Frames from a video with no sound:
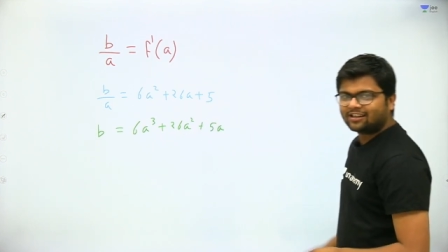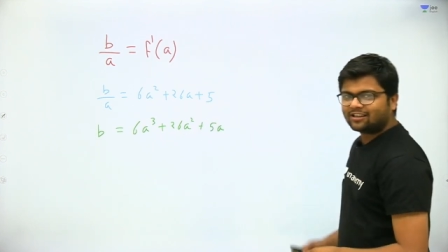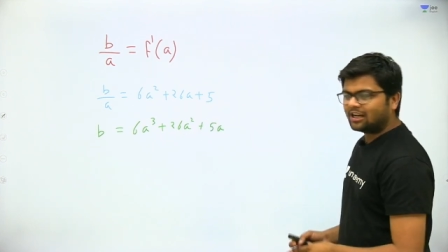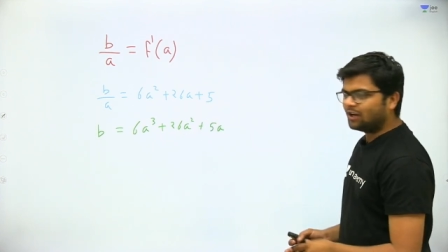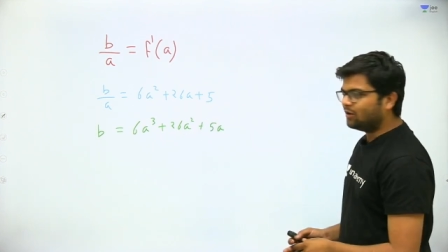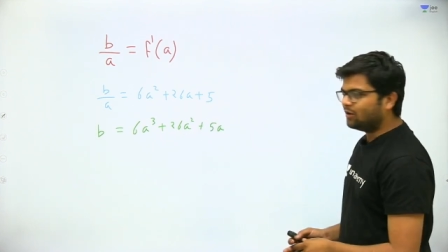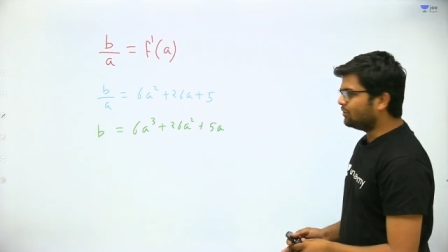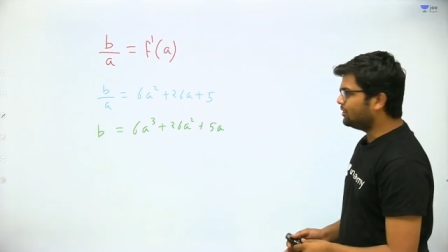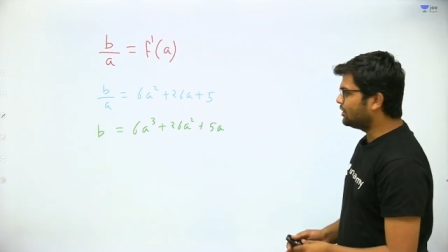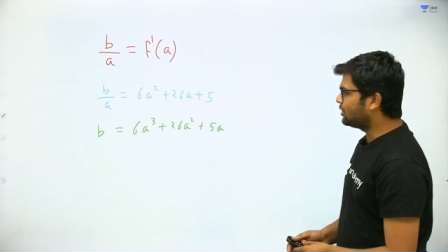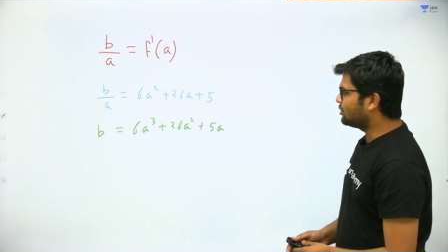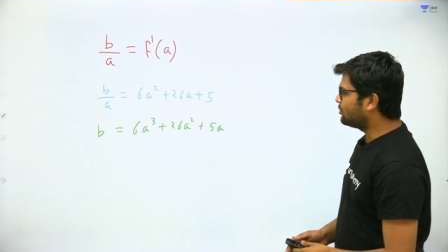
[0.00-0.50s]

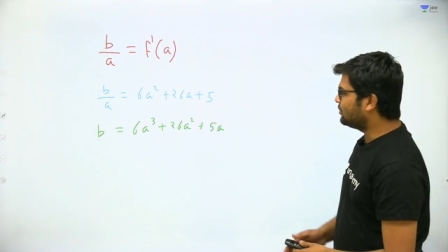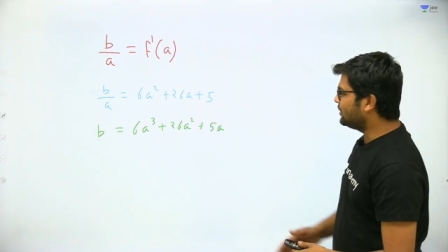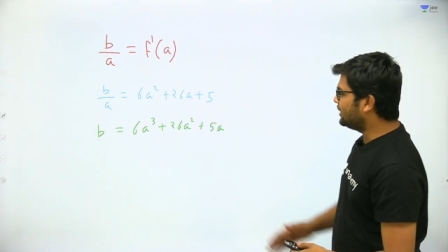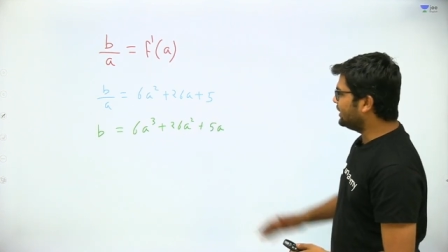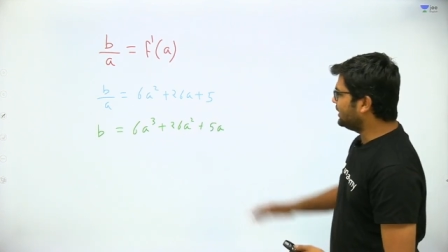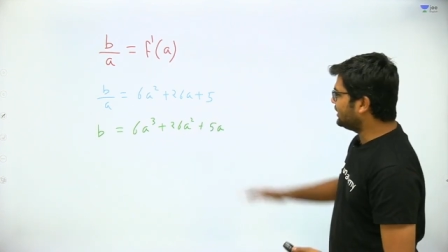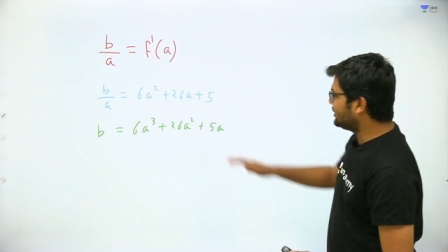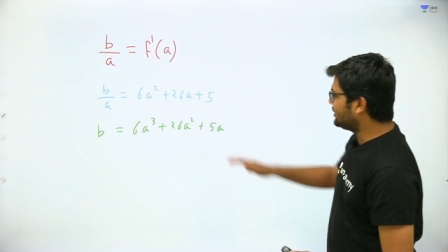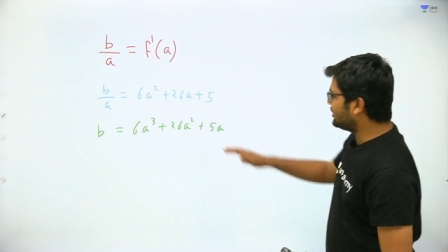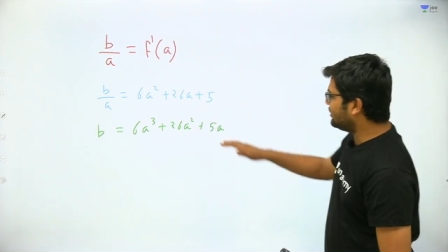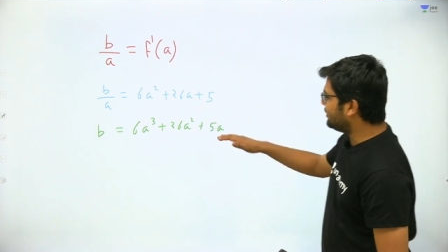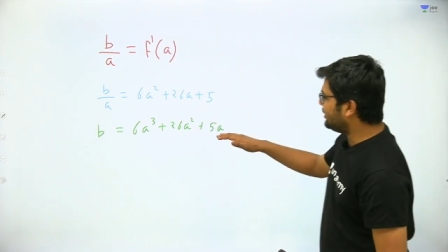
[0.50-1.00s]
Now
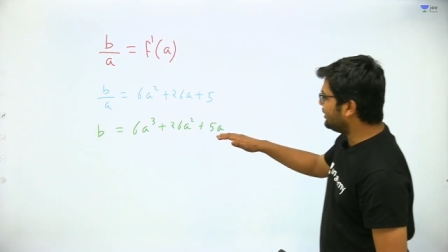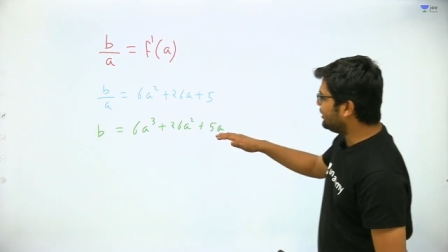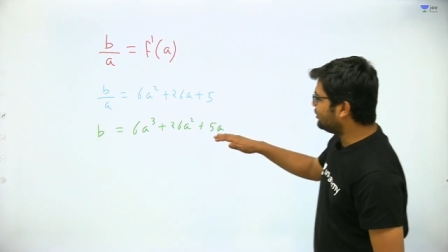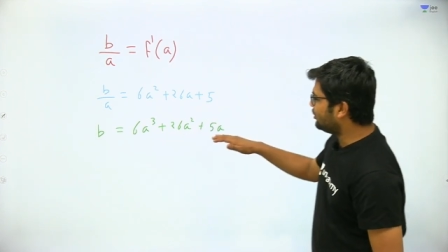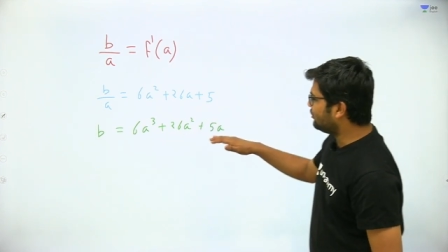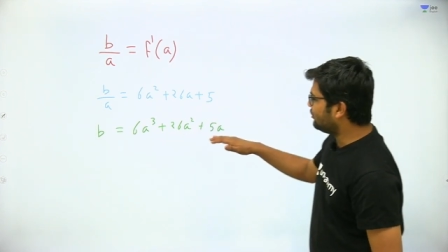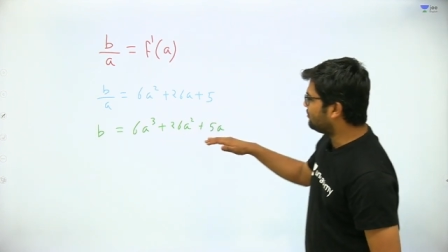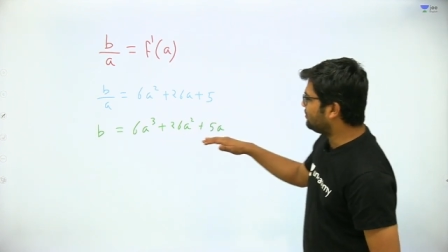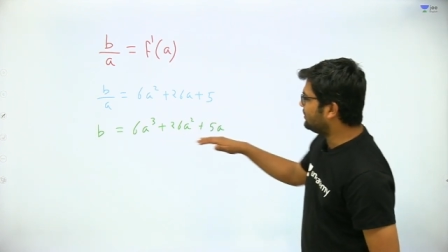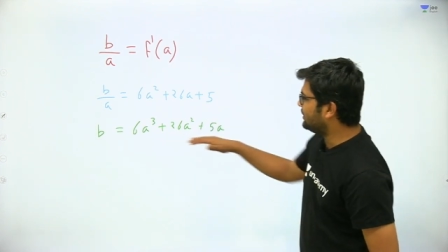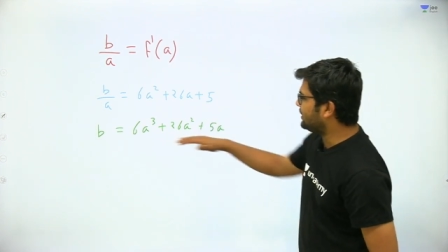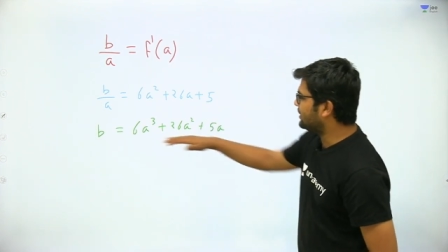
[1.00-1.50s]
equate the
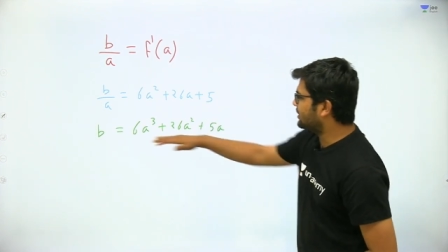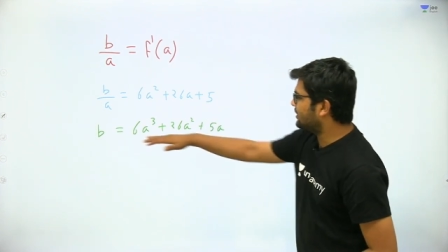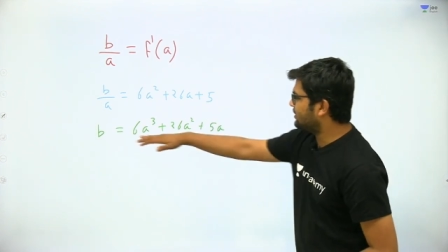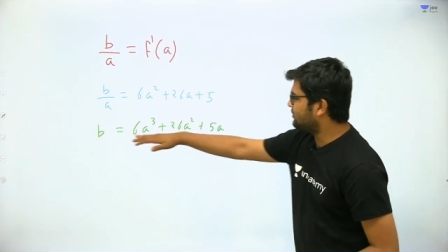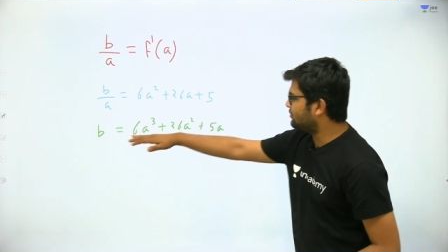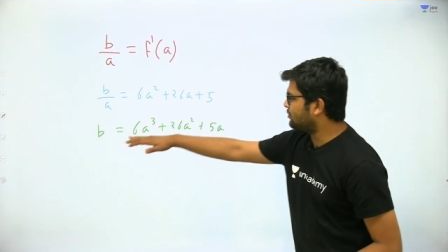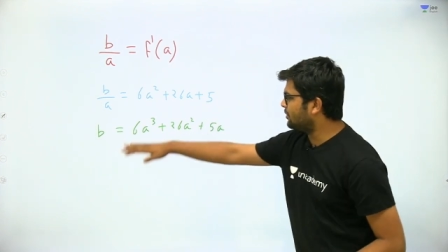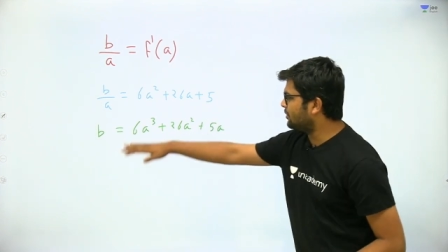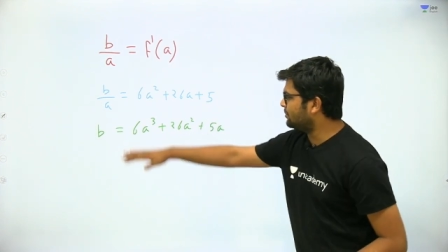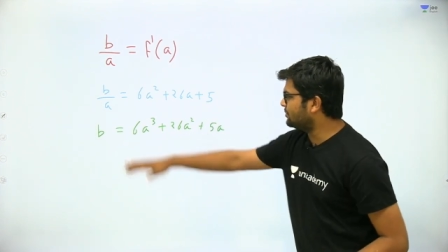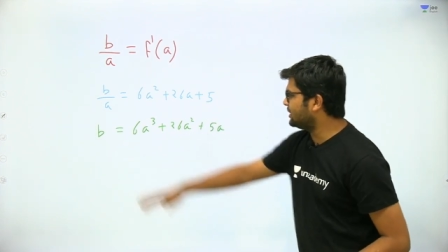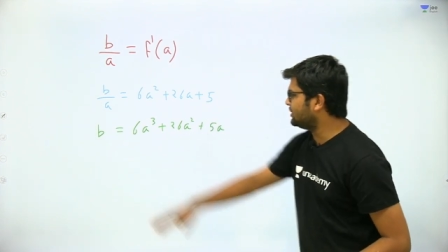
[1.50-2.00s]
value of b
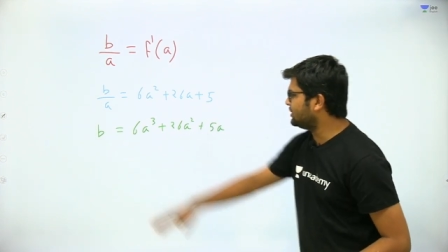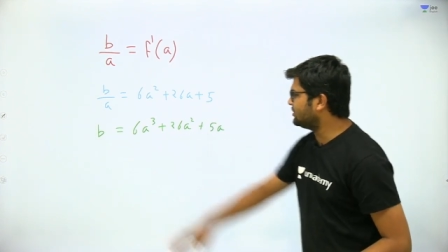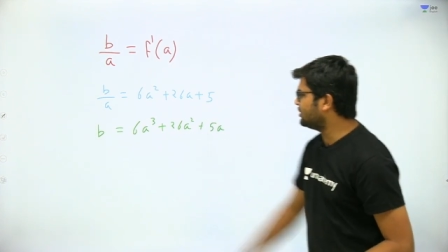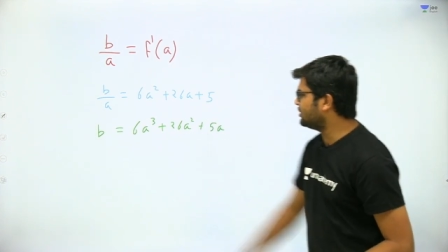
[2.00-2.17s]
from